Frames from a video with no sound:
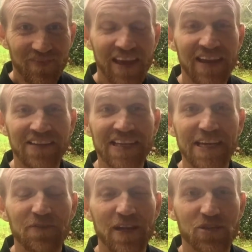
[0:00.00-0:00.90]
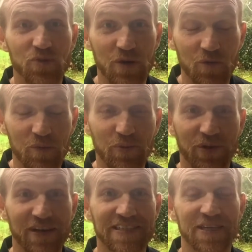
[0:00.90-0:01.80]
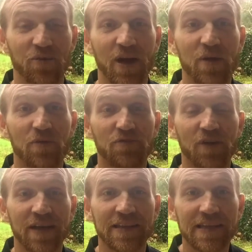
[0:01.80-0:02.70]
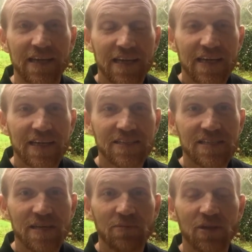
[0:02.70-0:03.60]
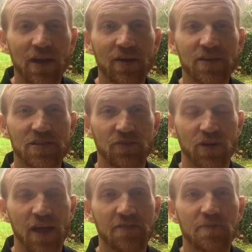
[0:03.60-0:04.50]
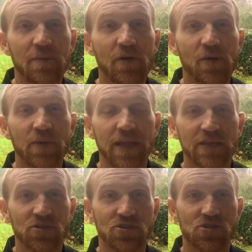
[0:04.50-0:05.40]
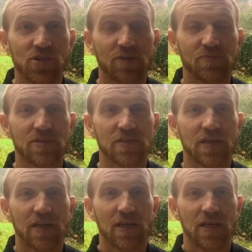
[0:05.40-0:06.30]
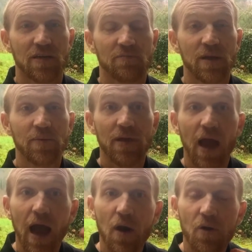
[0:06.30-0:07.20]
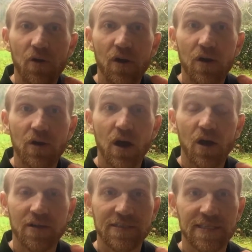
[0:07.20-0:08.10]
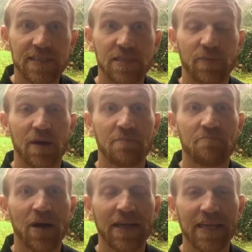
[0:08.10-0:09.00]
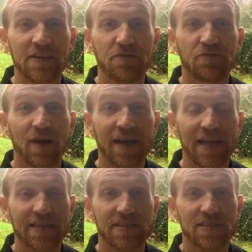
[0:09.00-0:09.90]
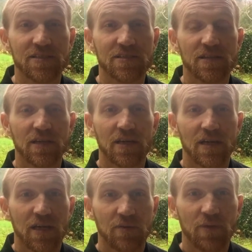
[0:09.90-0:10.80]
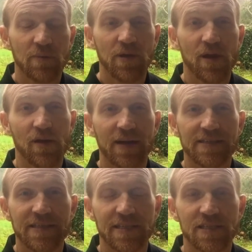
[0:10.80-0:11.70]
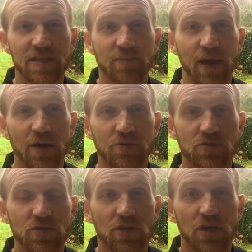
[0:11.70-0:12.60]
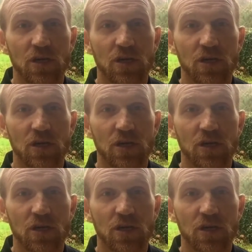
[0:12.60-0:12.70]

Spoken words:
And I think even as we're progressing away, we'll find that in some little areas of our lives, maybe our relationships, maybe our ideas about money and finances, maybe our ideas about